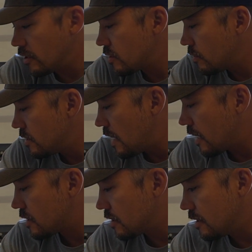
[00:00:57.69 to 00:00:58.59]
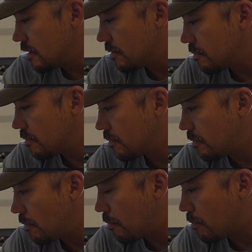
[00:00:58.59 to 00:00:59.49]
This one's actually
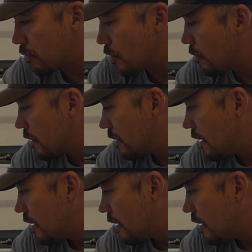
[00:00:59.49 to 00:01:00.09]
broken